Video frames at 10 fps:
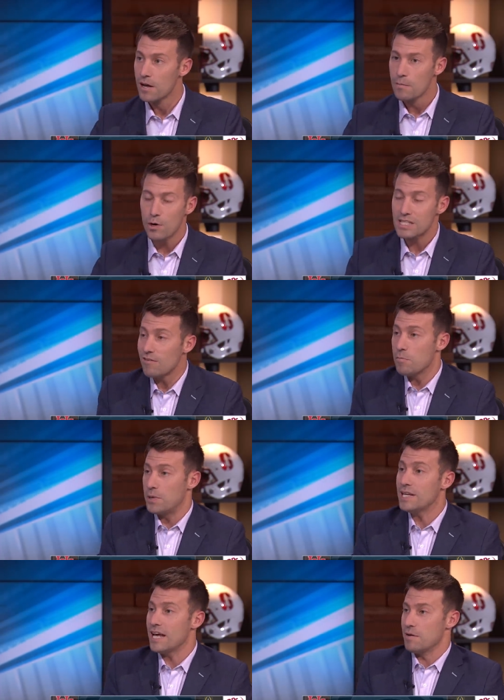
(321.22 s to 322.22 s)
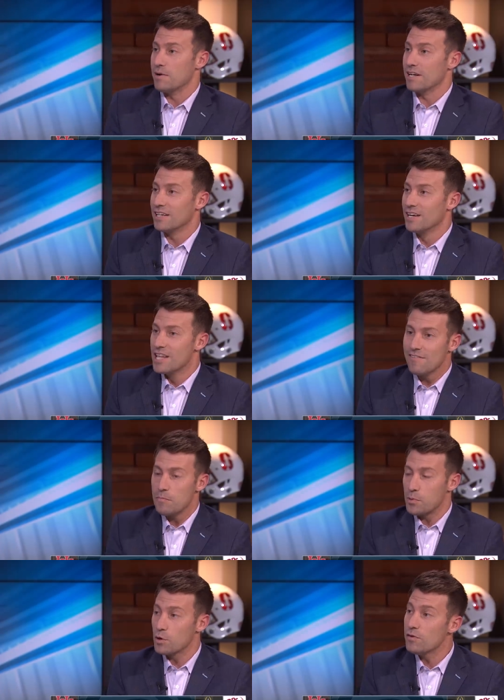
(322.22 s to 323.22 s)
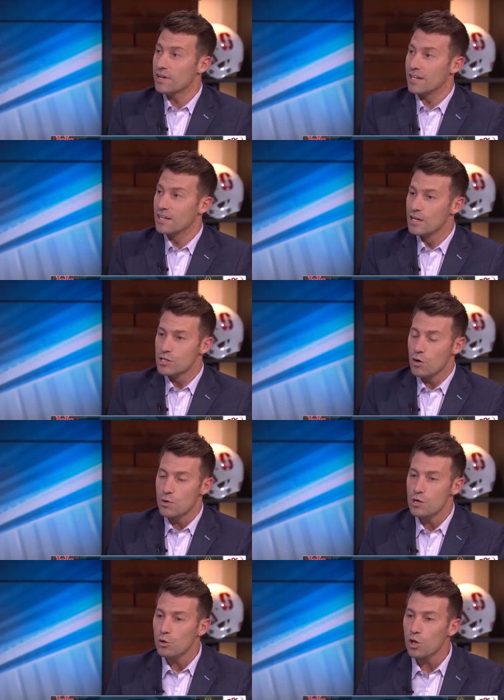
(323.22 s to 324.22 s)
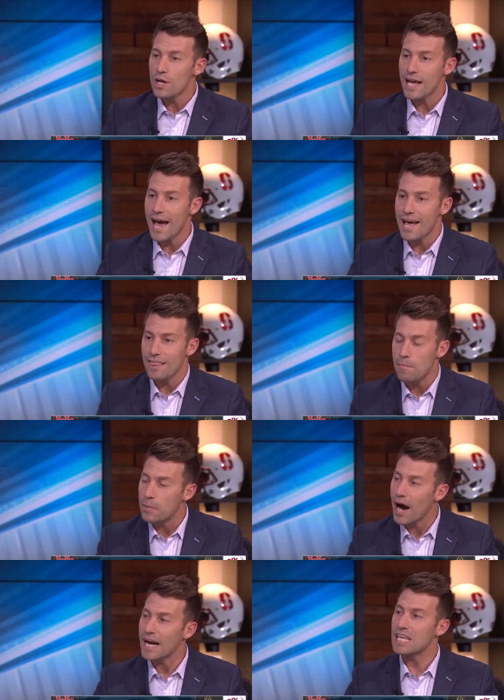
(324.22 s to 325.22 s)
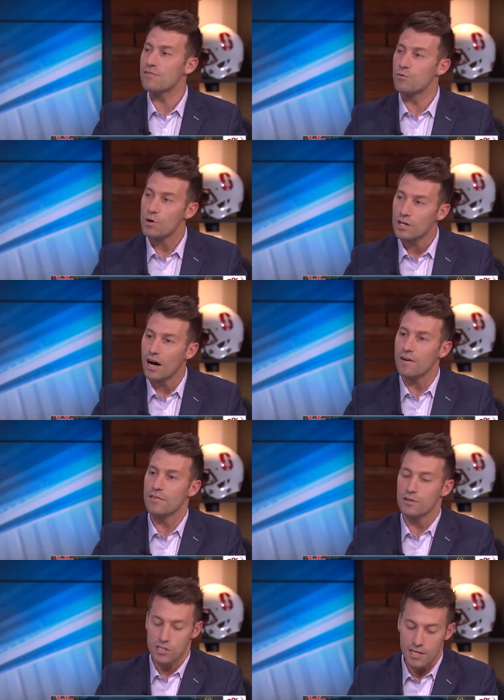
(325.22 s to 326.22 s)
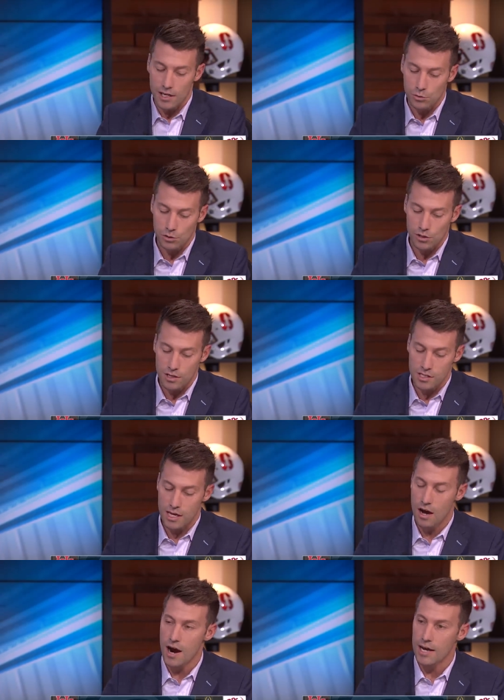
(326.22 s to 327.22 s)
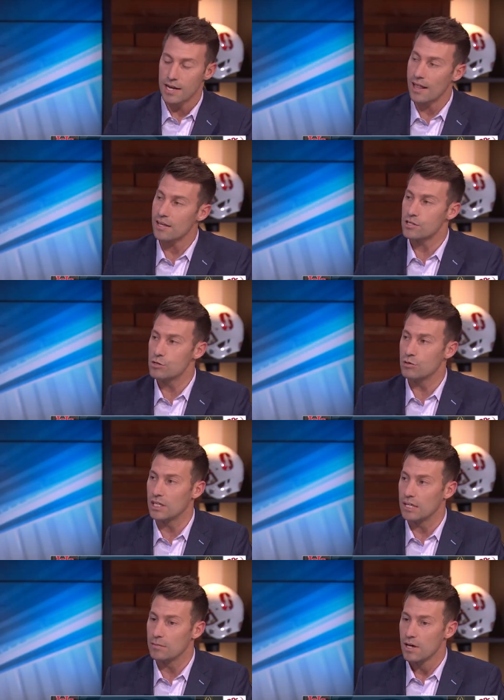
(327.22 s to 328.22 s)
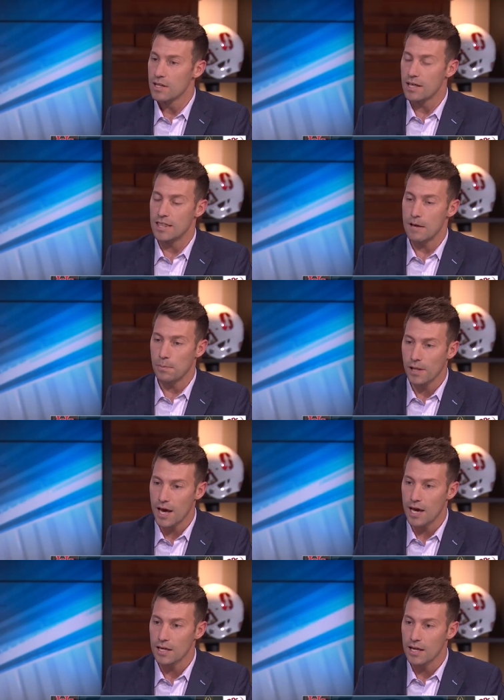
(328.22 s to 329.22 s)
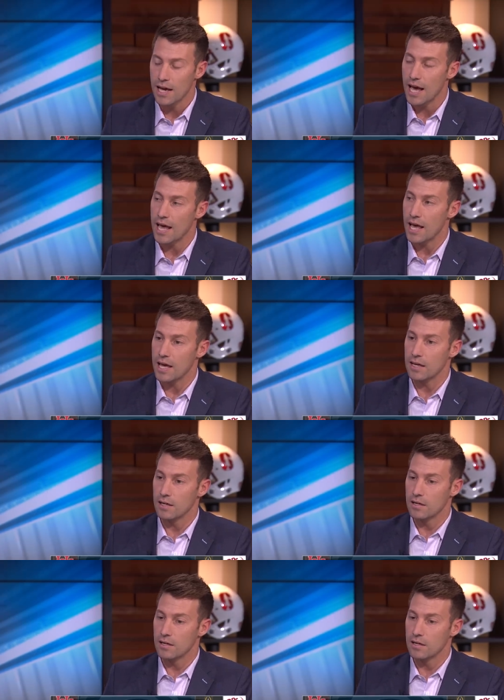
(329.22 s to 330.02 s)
Point is, they haven't beaten anybody. They haven't proven it. So when you look at the body of work of their schedules, you're going to say, all right, an L S U team that they played and had a